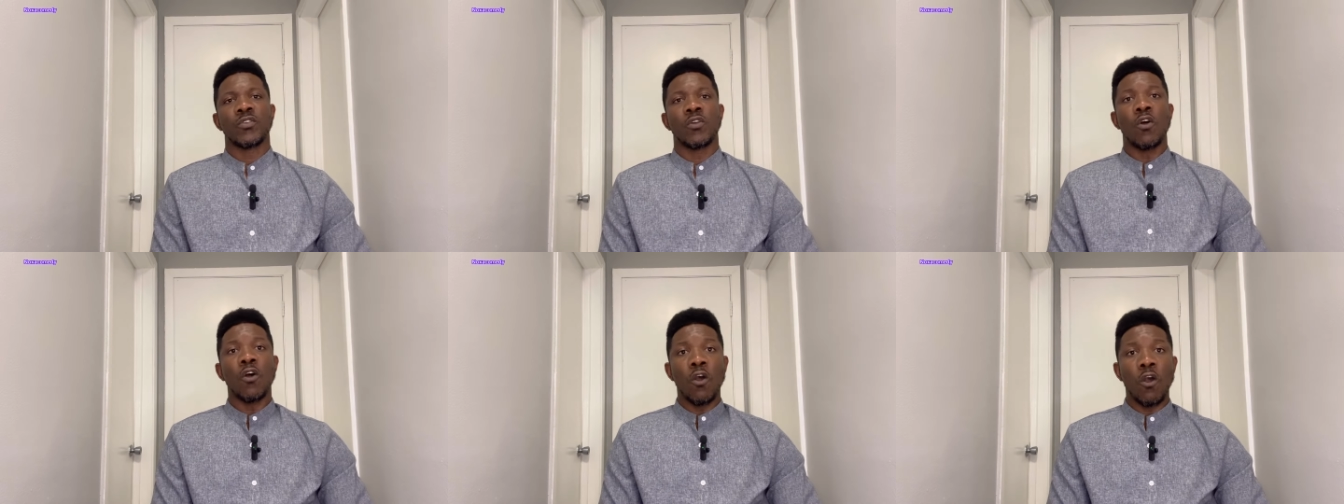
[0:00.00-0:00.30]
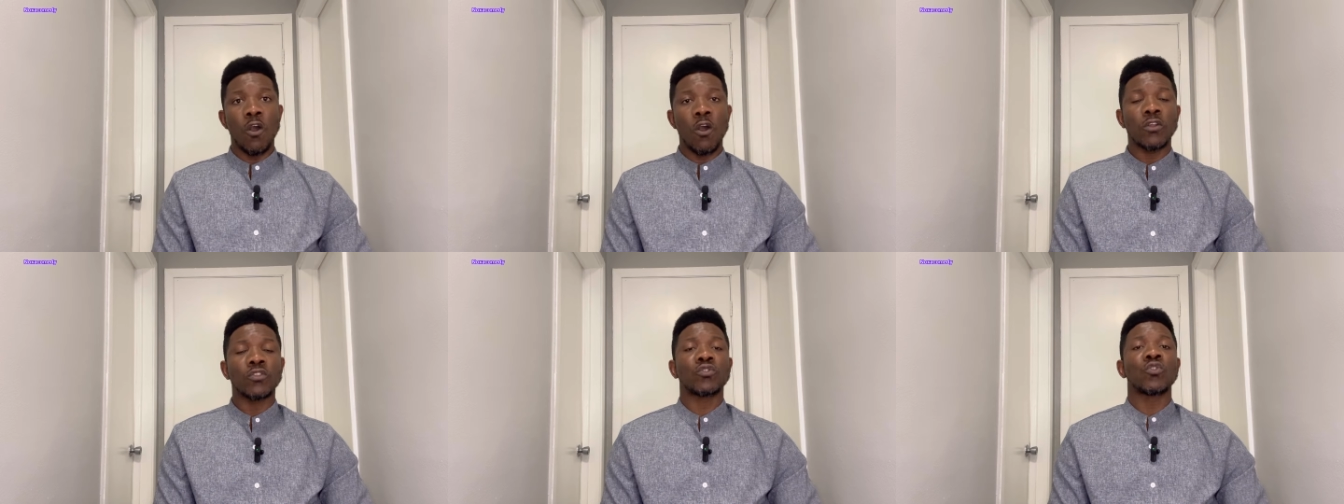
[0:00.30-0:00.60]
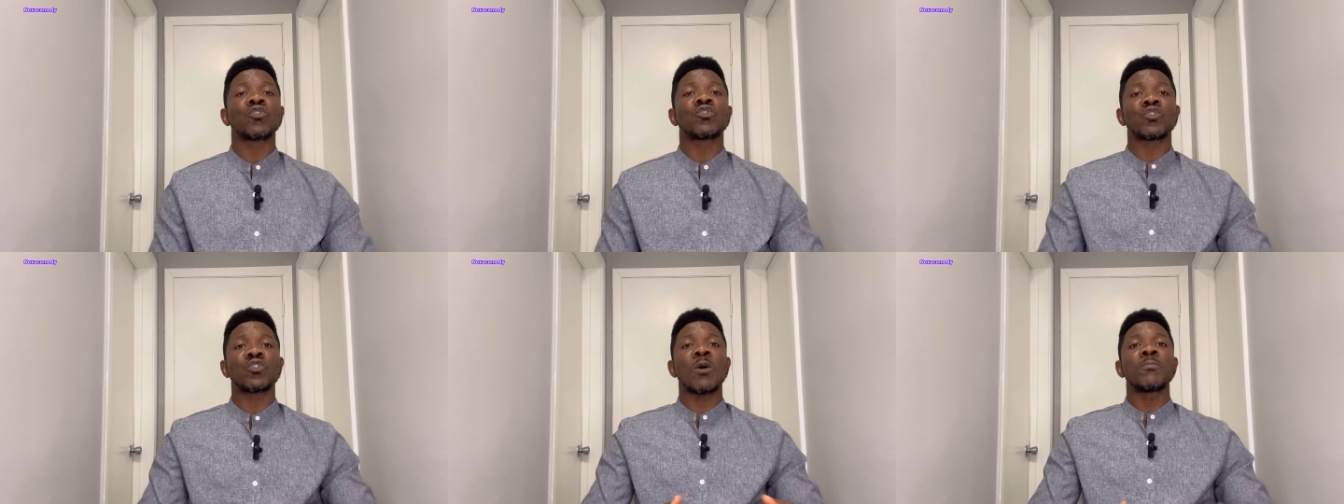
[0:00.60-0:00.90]
or
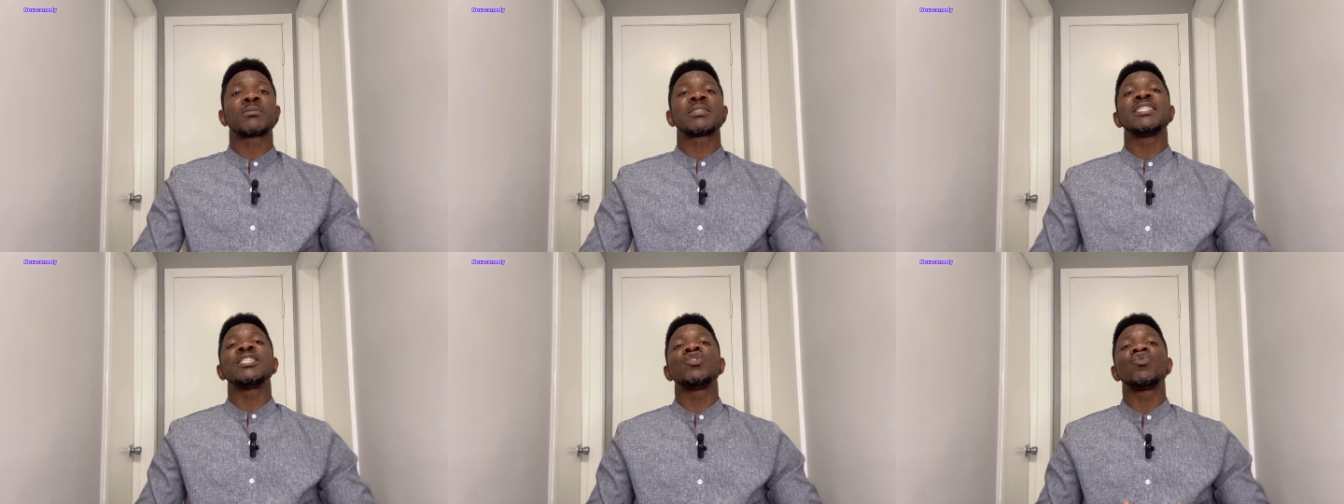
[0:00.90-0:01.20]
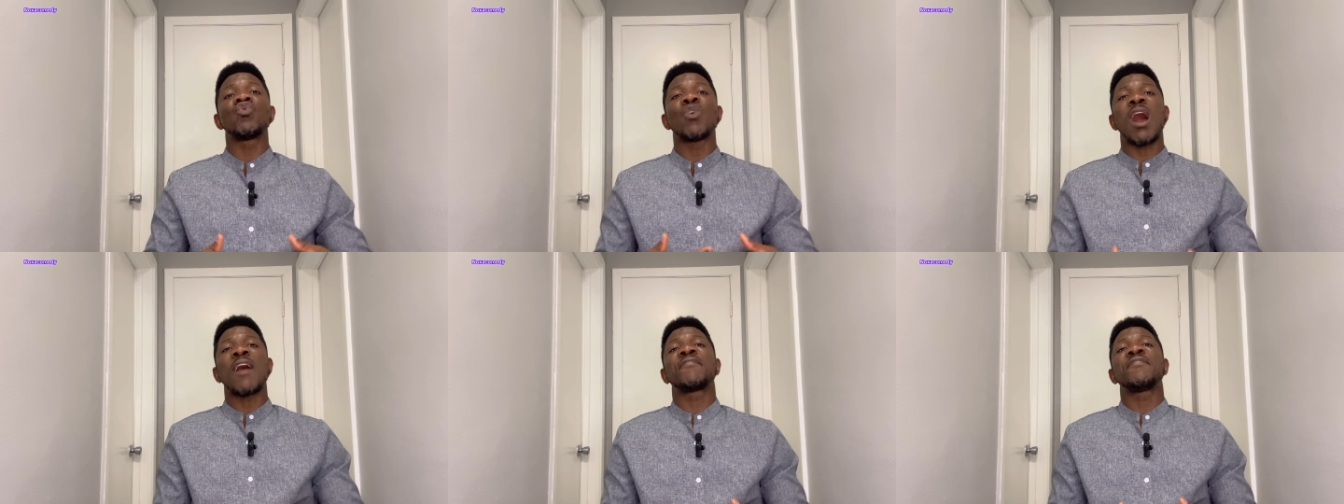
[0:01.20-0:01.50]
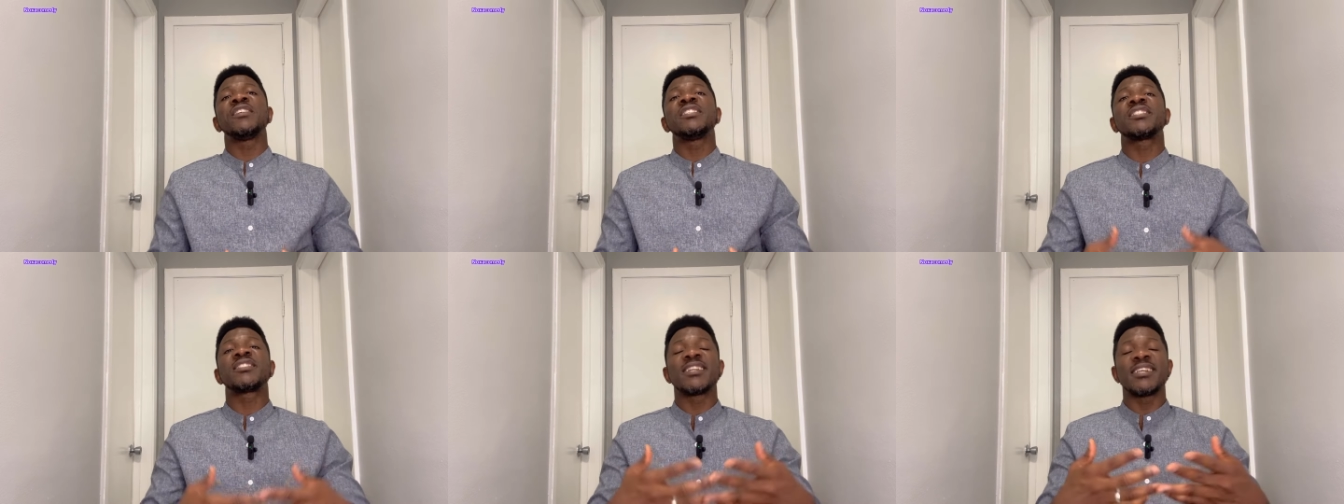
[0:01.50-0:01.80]
to something you
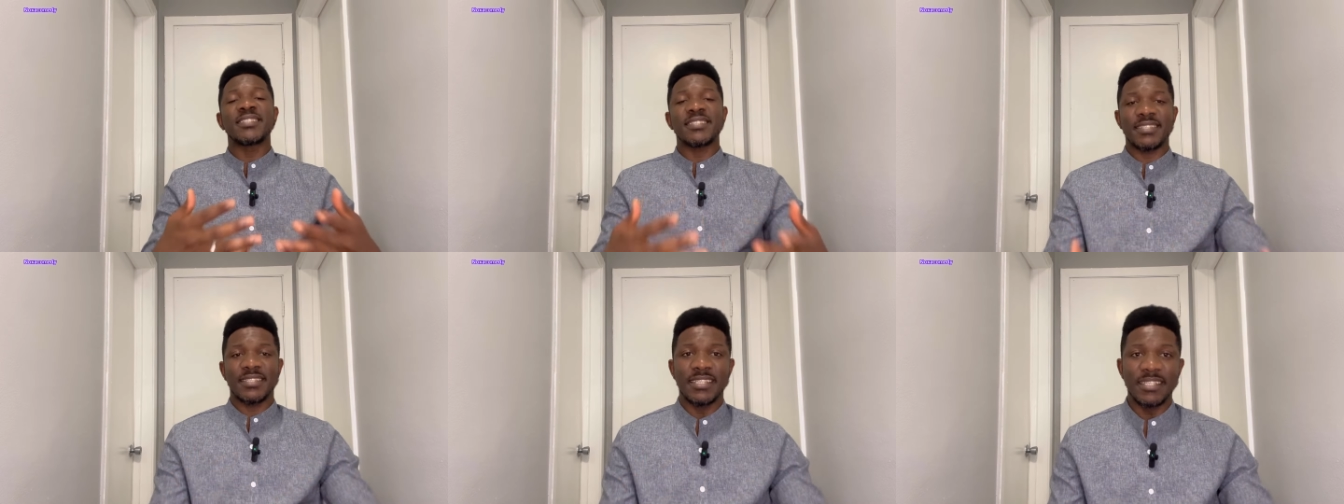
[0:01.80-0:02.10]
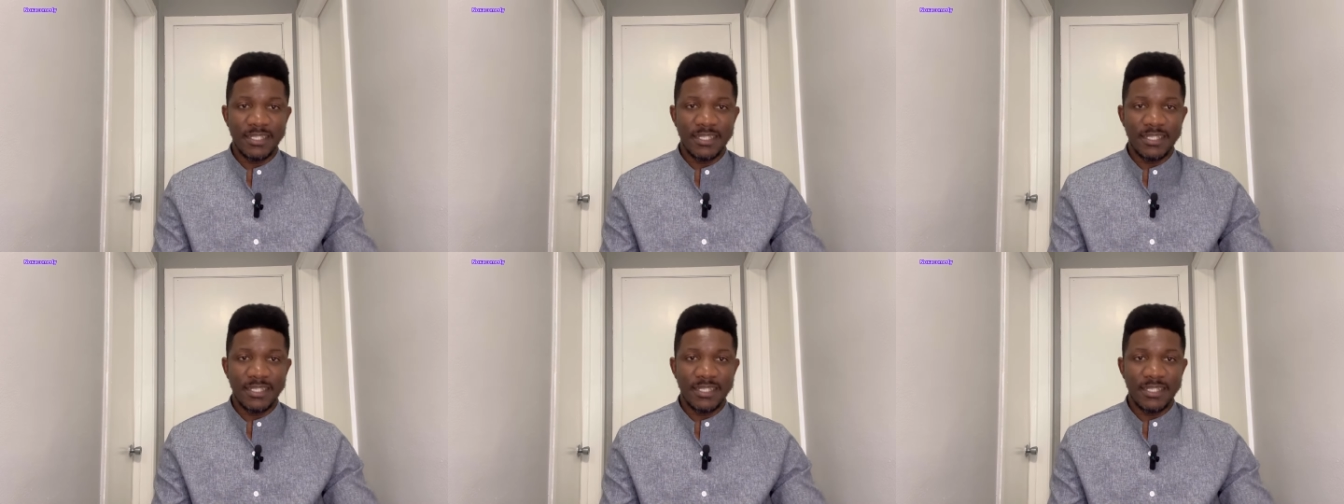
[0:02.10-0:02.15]
have interest